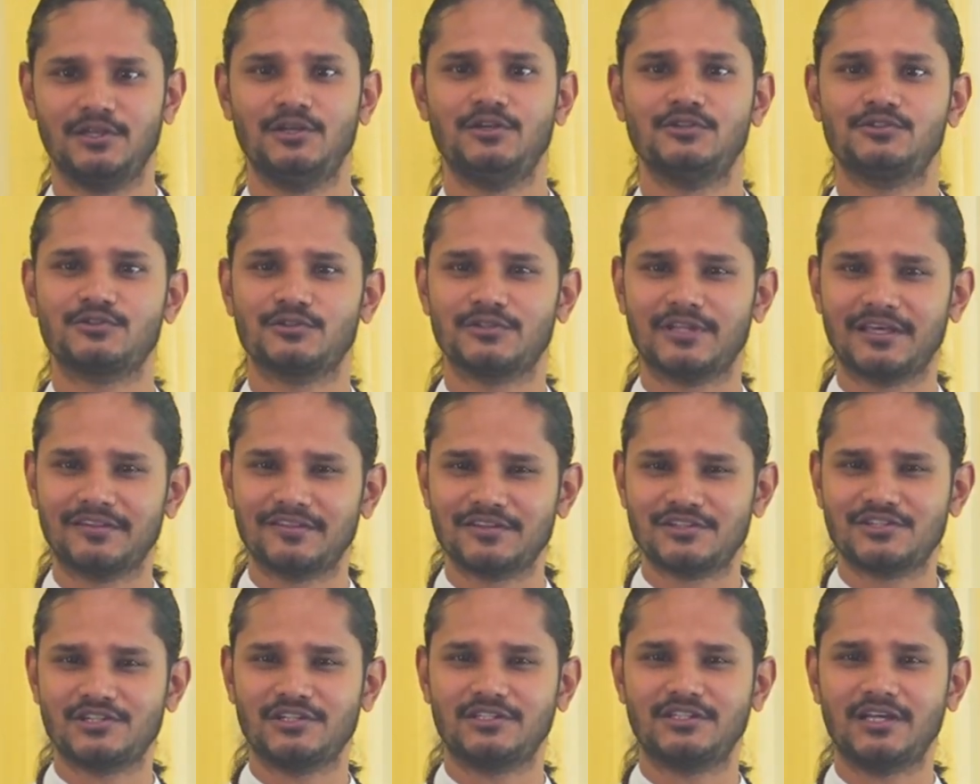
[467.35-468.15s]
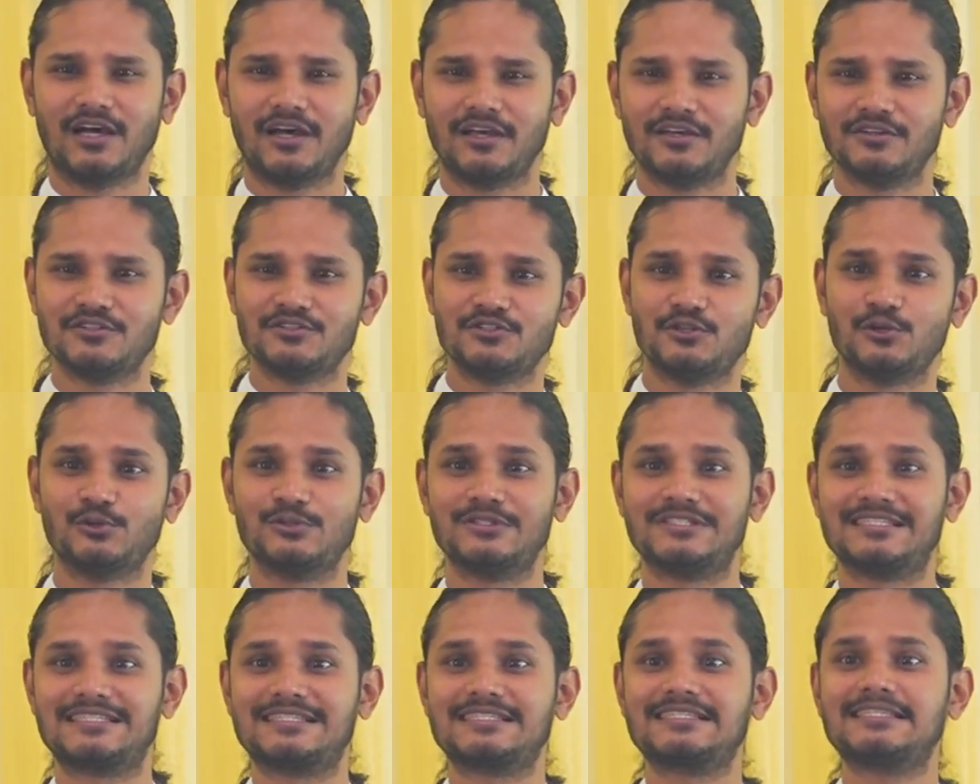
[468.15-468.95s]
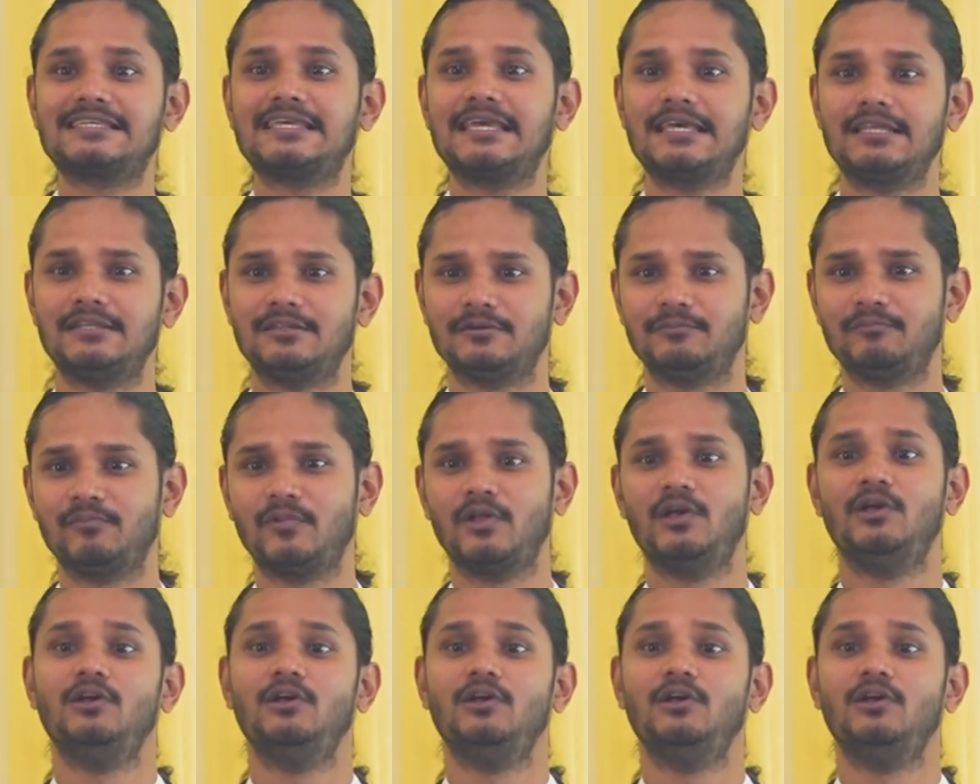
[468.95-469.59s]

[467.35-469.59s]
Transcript: so that the tires don't skid.